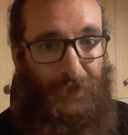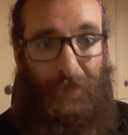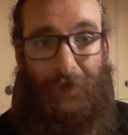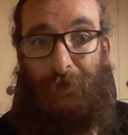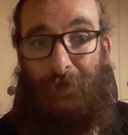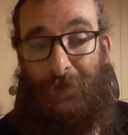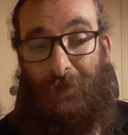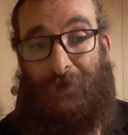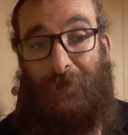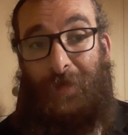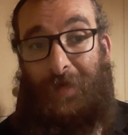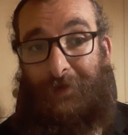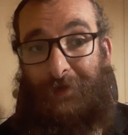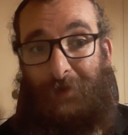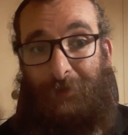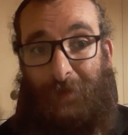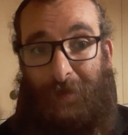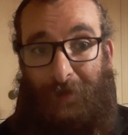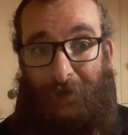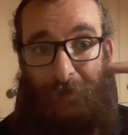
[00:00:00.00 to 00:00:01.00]
I would, in theory,
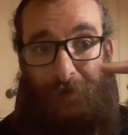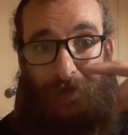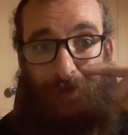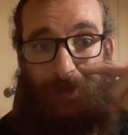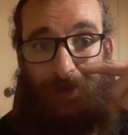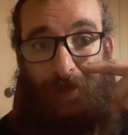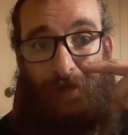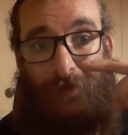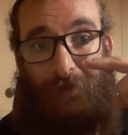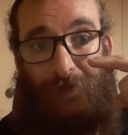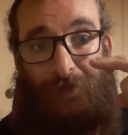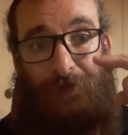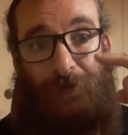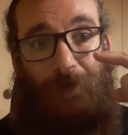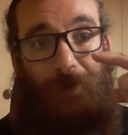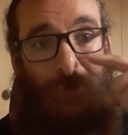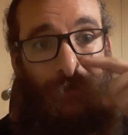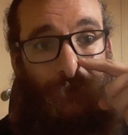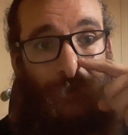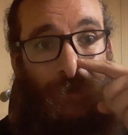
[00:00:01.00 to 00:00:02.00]
be able to insert the
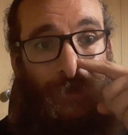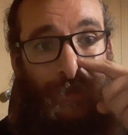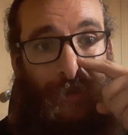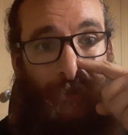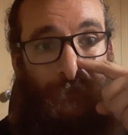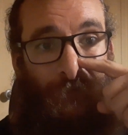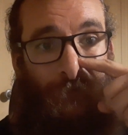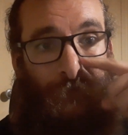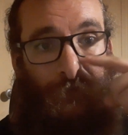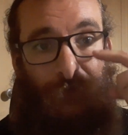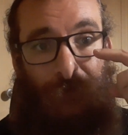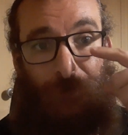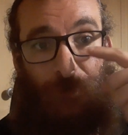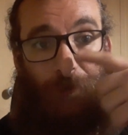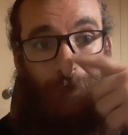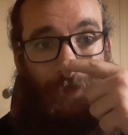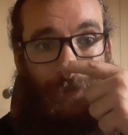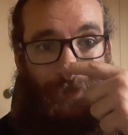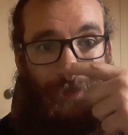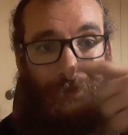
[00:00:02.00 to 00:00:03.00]
jewellery for
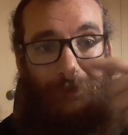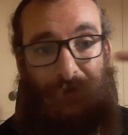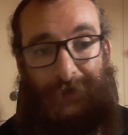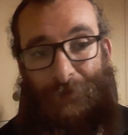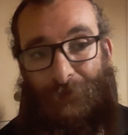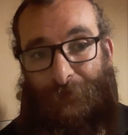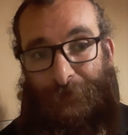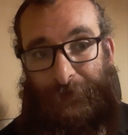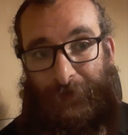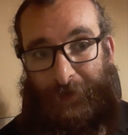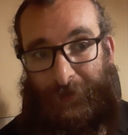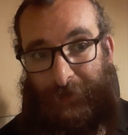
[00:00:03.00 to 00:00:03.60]
my septum